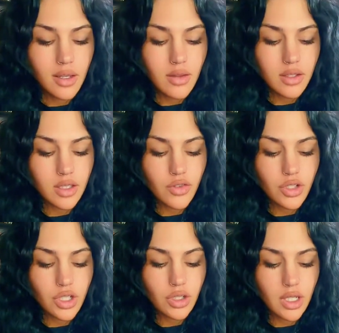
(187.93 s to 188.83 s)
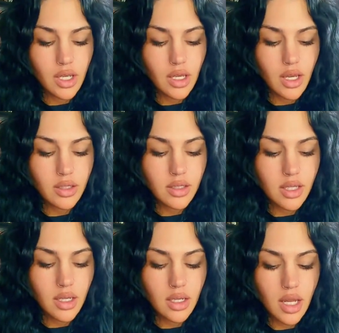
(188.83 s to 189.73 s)
This is for shielding against
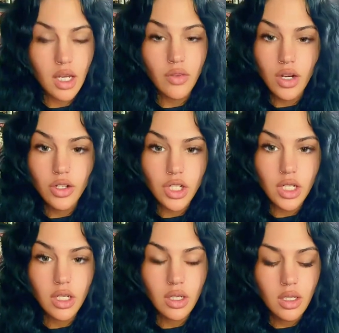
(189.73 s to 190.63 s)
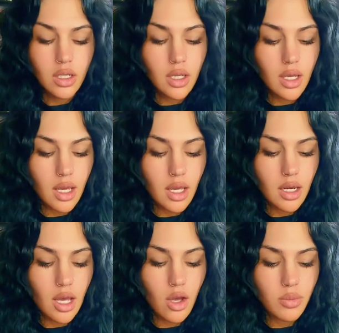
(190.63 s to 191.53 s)
that negative energy and
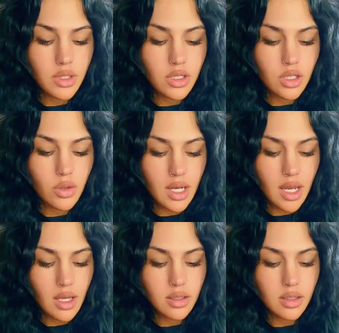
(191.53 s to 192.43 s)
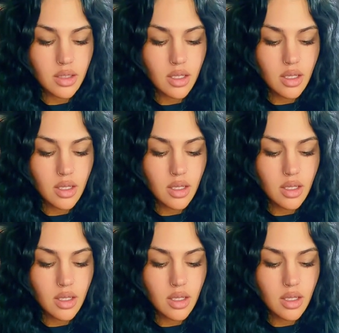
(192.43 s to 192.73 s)
helps to enhance